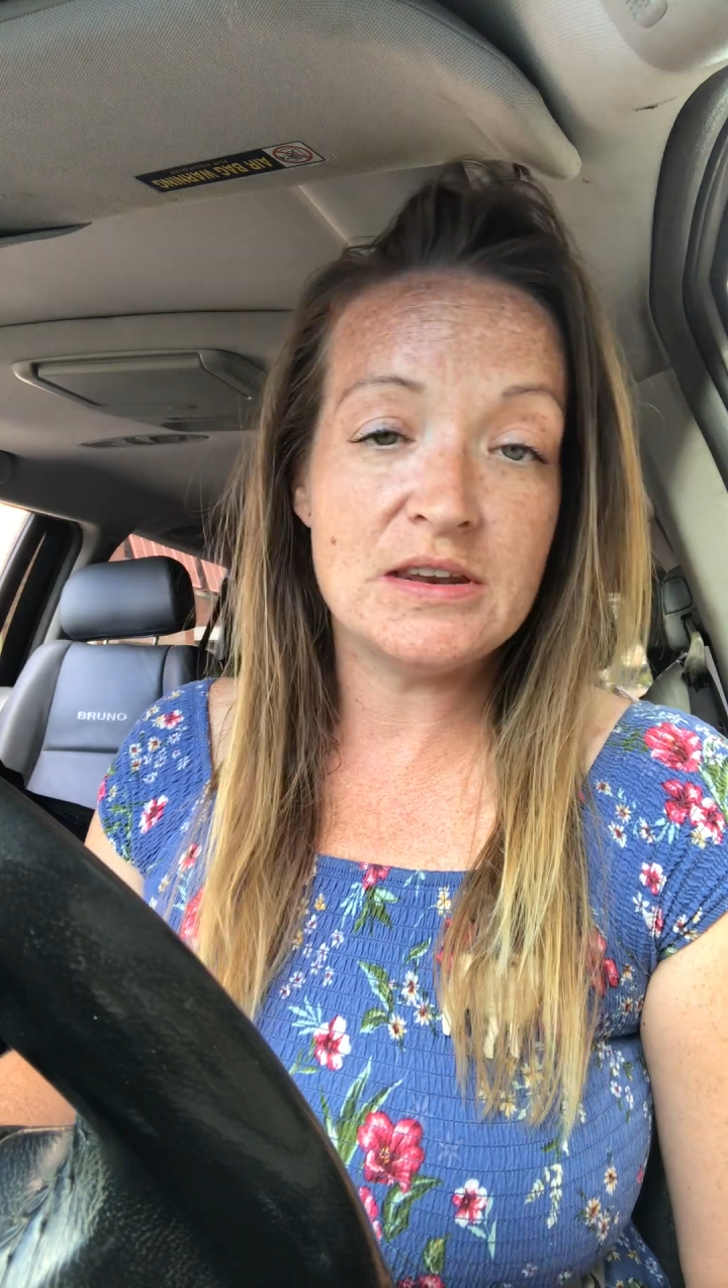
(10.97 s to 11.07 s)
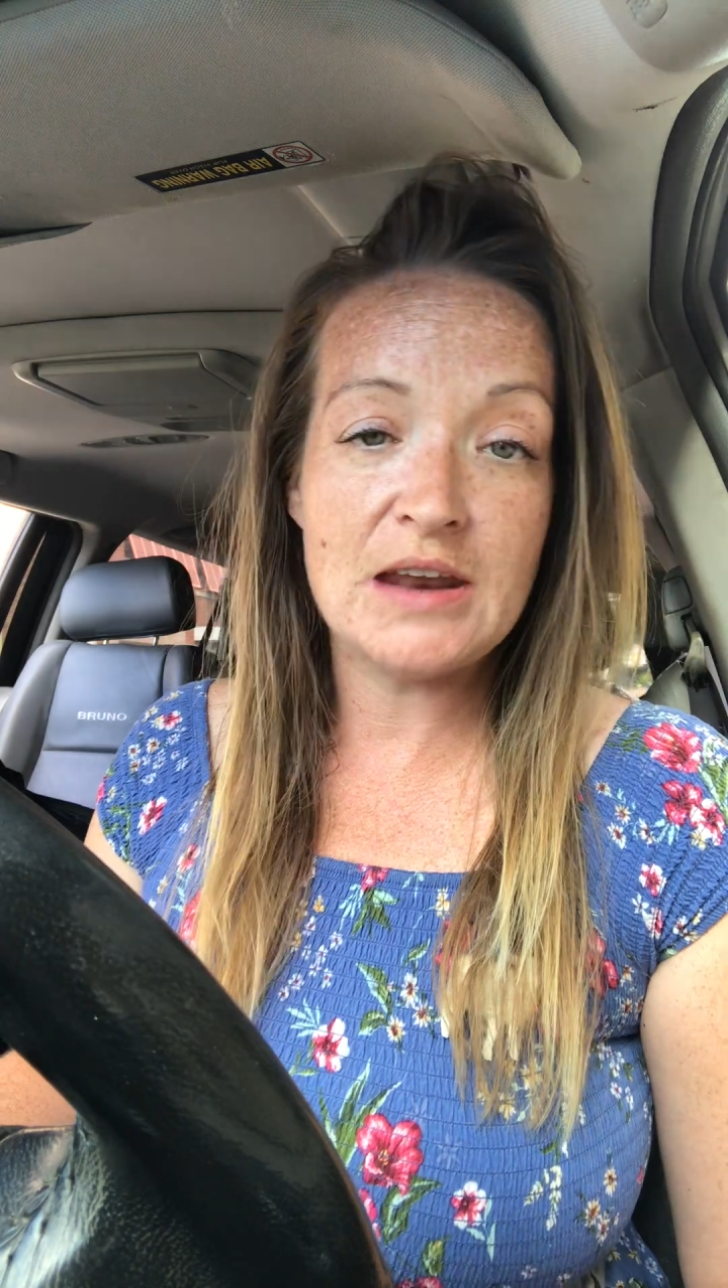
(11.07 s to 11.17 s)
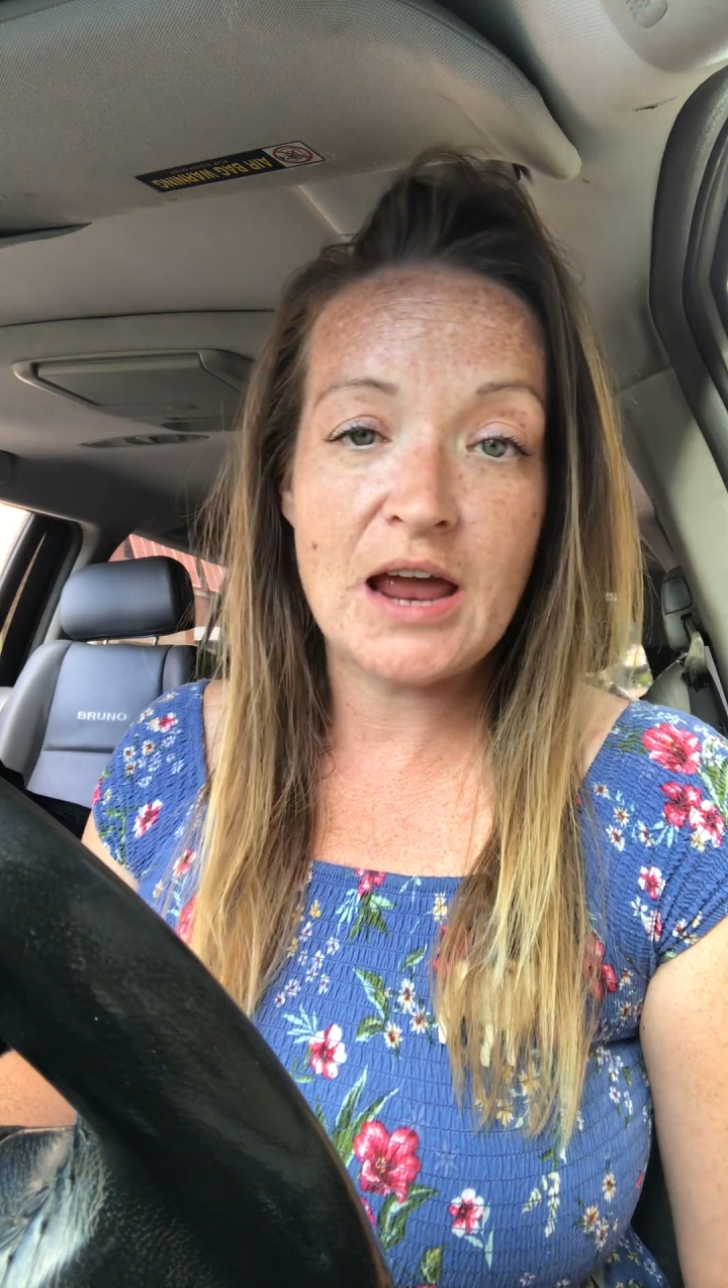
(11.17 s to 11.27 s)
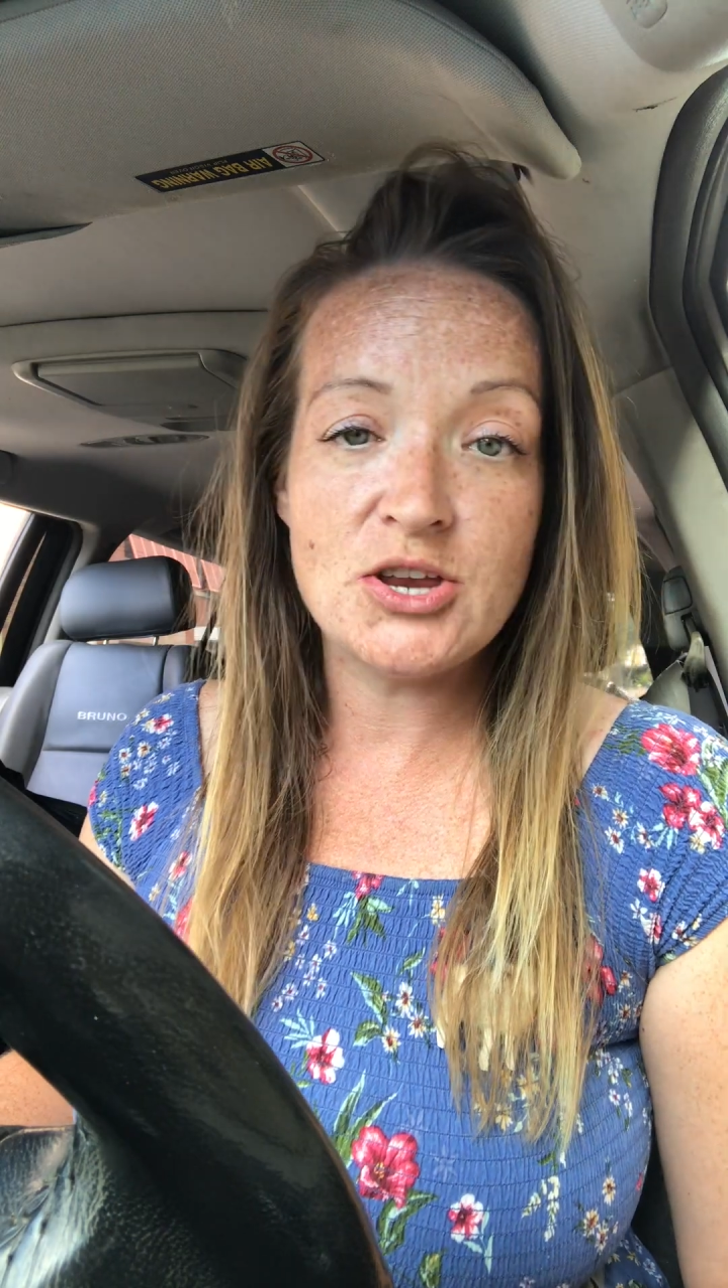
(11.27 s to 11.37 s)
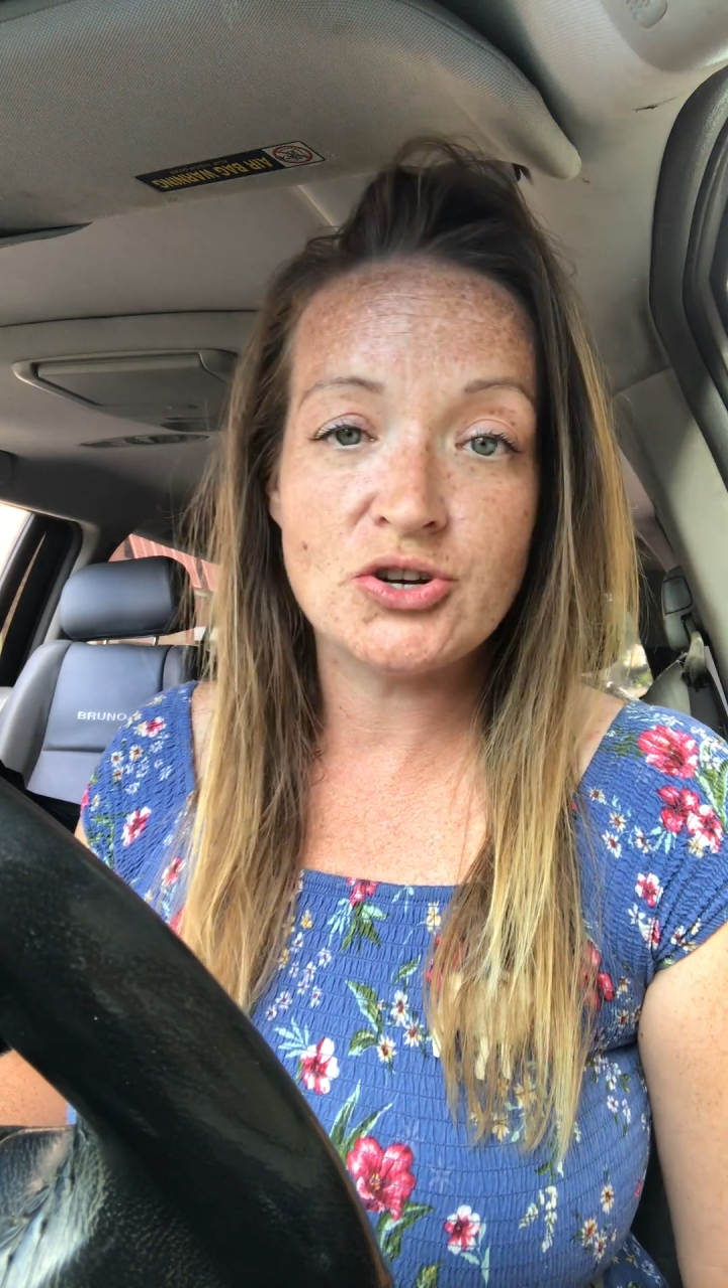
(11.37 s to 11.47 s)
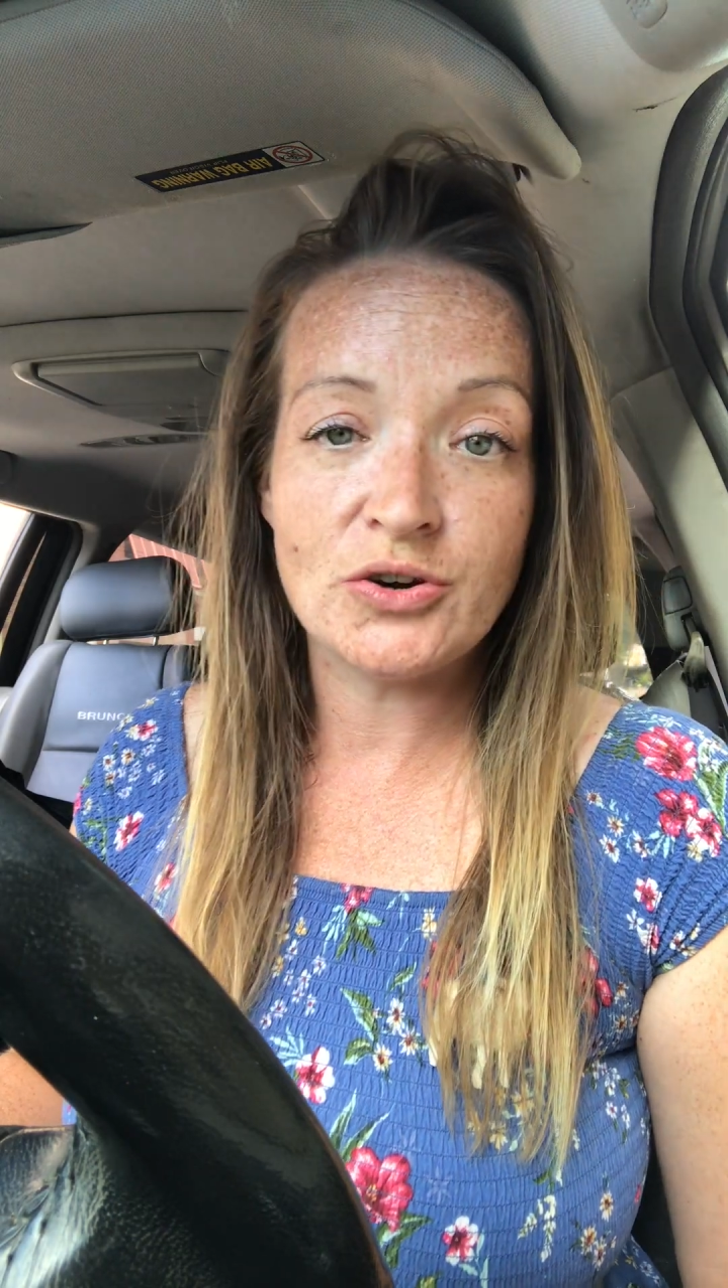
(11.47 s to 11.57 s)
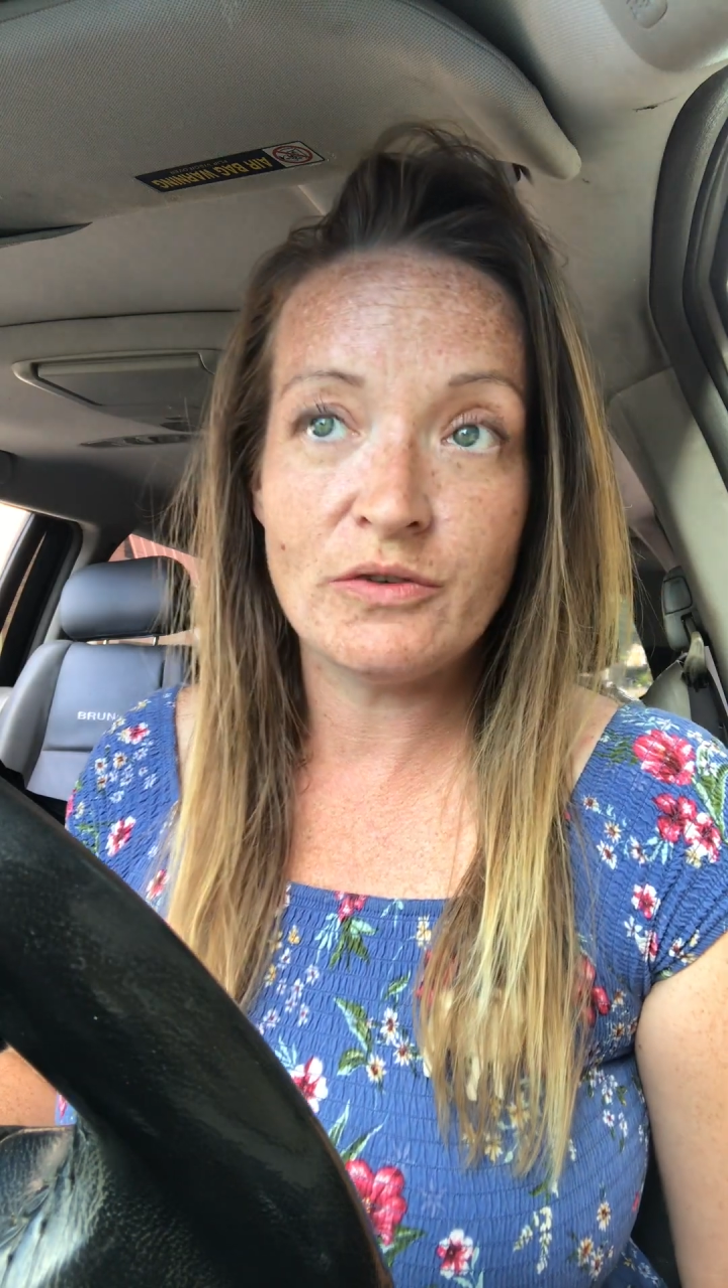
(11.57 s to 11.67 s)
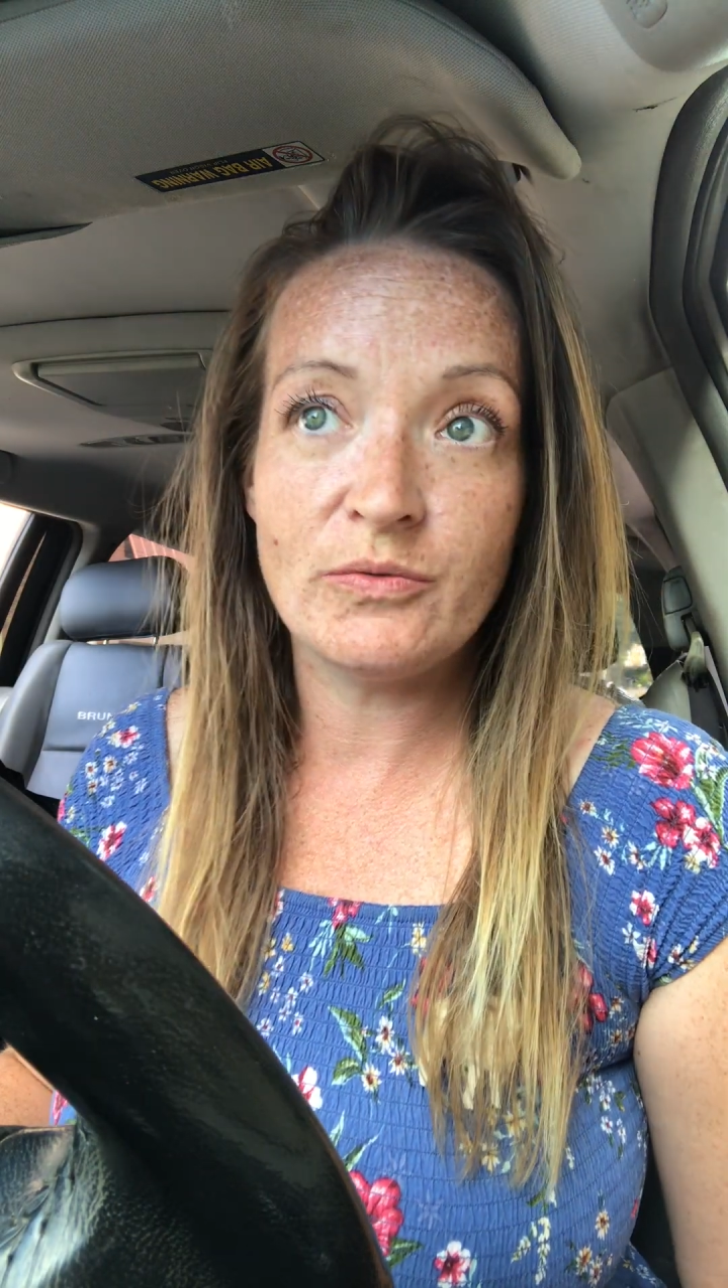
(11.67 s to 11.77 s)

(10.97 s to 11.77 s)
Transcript: nature of